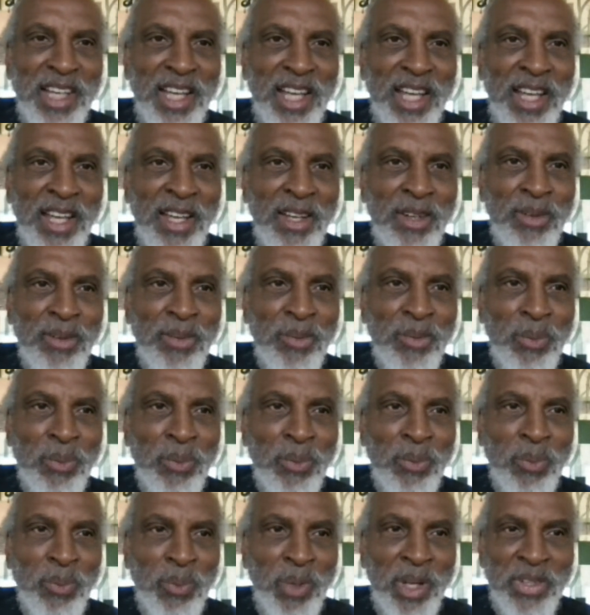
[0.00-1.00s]

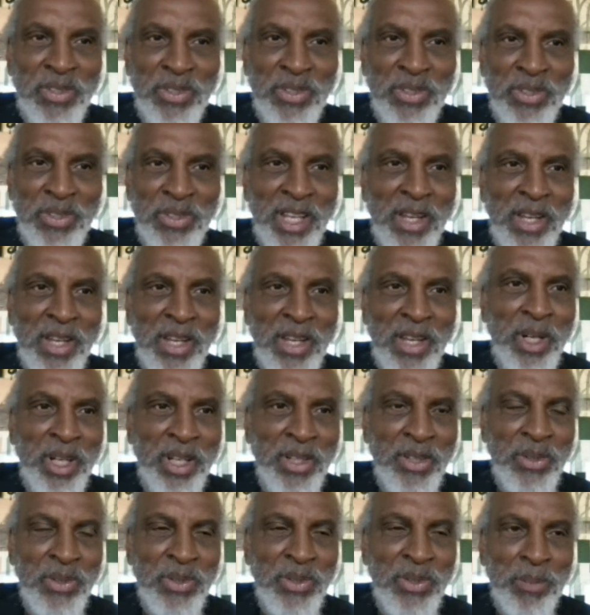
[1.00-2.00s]
and as you said, work
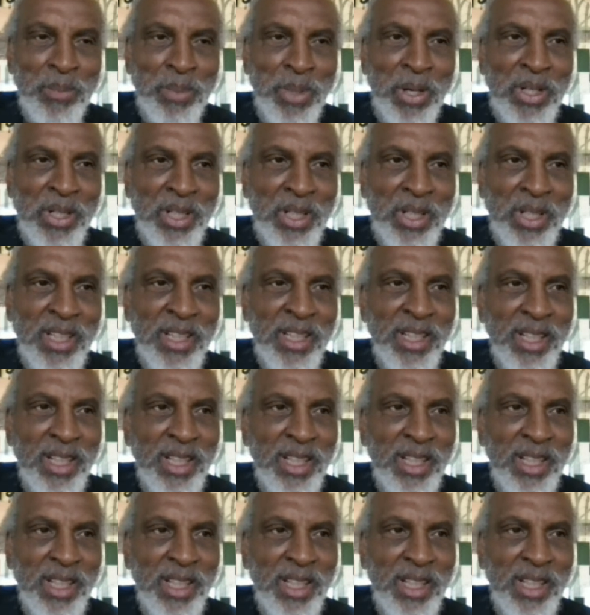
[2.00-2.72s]
at UC Berkeley,